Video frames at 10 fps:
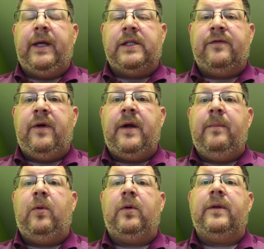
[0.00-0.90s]
It's very
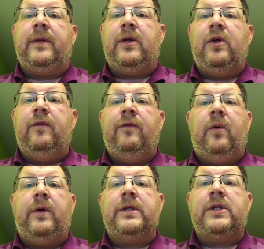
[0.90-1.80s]
important that you
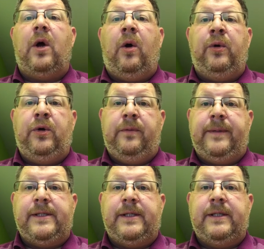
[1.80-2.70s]
focus on your
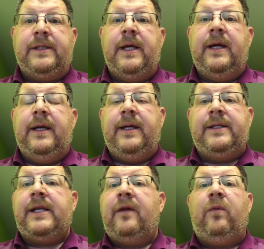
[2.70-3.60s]
business.
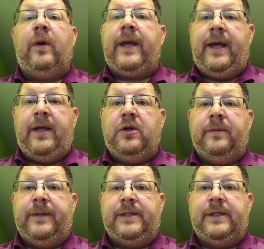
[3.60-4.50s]
Instead of working in
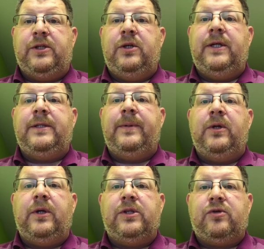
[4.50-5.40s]
your business, you need to be
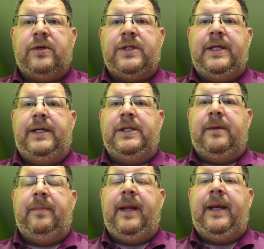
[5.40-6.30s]
doing
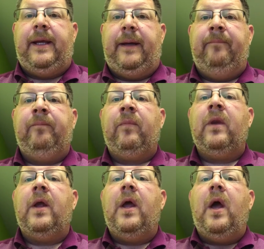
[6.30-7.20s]
strategic planning.
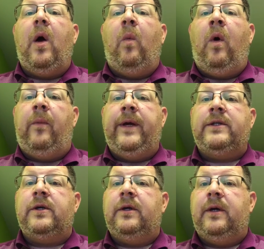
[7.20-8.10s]
What we
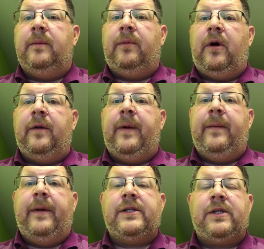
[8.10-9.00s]
do in part of
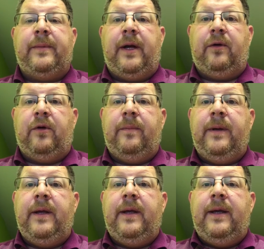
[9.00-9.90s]
my mastermind group
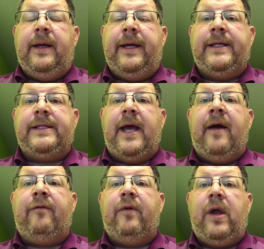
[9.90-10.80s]
is
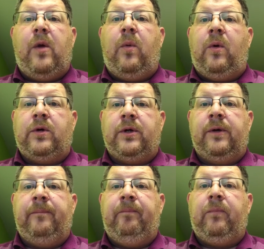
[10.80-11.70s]
every
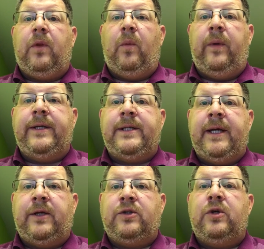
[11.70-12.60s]
quarter we
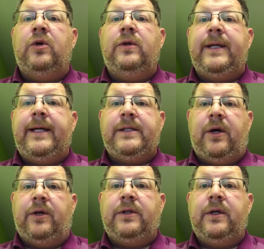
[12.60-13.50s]
take two days
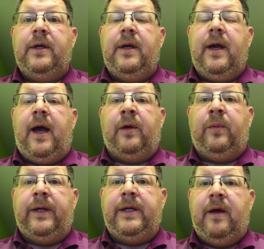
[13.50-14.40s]
out and
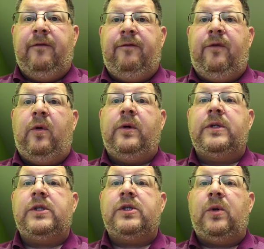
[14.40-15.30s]
we
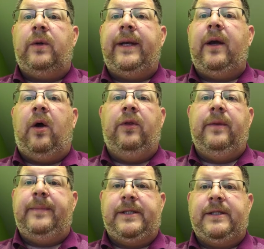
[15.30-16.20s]
focus solely on
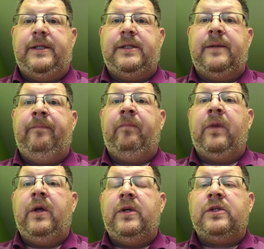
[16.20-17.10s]
the business.
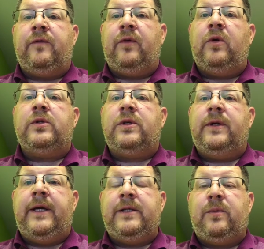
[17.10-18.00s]
So for those two
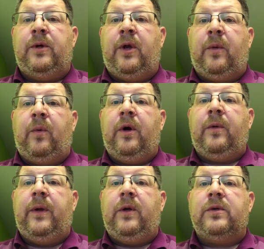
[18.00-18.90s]
days we're not at
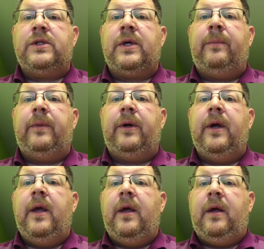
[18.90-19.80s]
work, we go somewhere
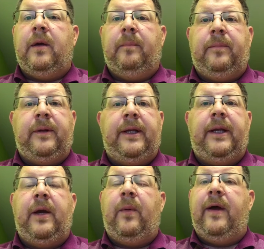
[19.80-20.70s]

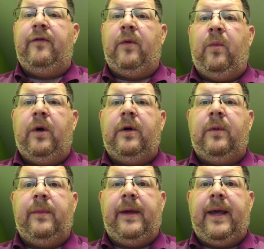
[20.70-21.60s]
completely away from work
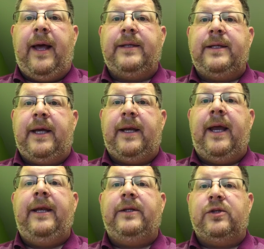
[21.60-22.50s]
where we can't get
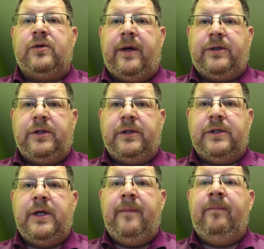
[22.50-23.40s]
any
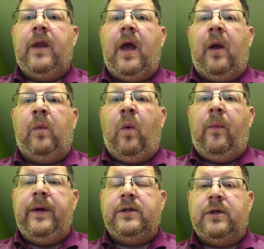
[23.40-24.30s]
distractions. And
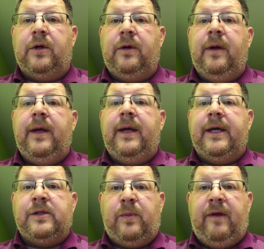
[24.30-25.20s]
what we do
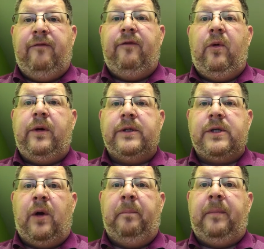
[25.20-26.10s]
is we
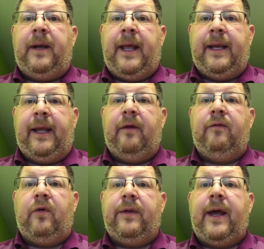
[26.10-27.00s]
focus on planning
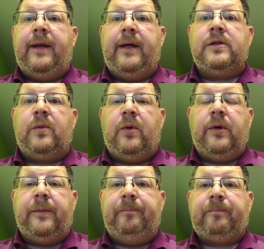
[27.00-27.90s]
for that next
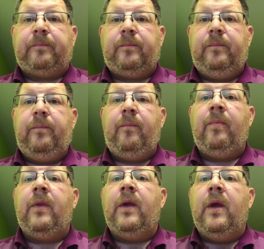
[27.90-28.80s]
quarter.
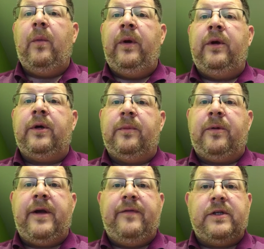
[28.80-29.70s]
We look at the
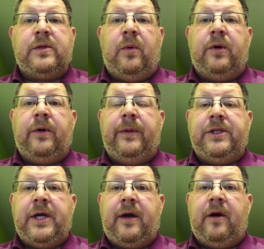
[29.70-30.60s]
previous quarter, we
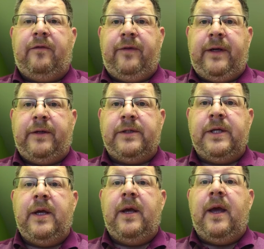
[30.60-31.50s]
check our
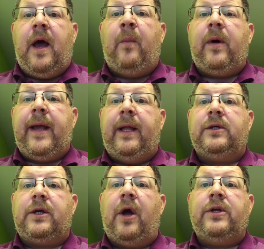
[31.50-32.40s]
figures, and we're
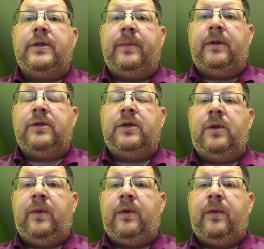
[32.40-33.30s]
held accountable
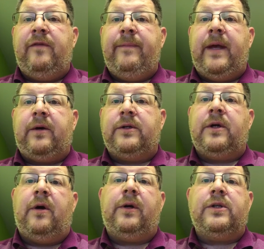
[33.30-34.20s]
to whether we've met our
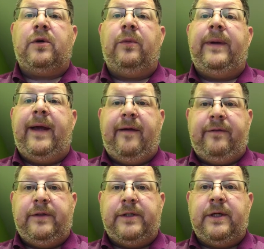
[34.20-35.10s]
targets or we
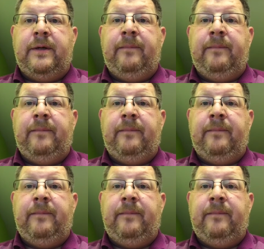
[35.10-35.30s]
haven't.